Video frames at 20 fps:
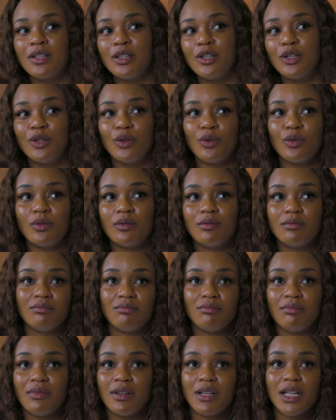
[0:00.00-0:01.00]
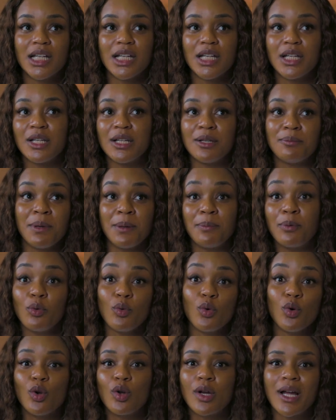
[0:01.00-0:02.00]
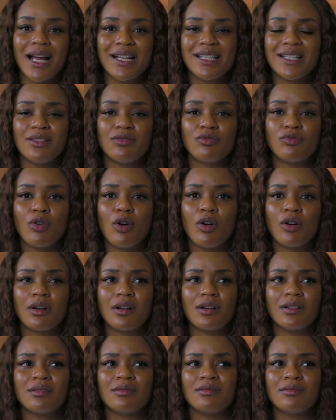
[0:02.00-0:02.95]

you know, people will look at it wrong.